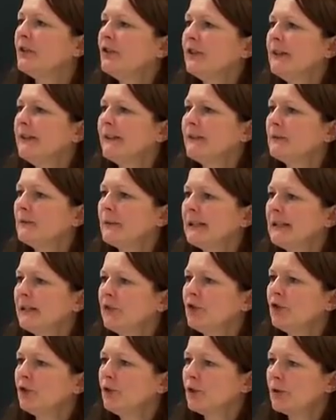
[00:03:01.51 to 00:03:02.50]
though she isn't really
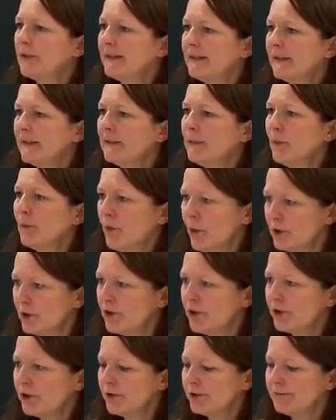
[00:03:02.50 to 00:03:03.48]
sure and doesn't
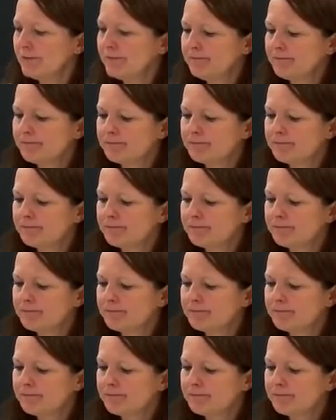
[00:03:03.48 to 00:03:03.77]
want to.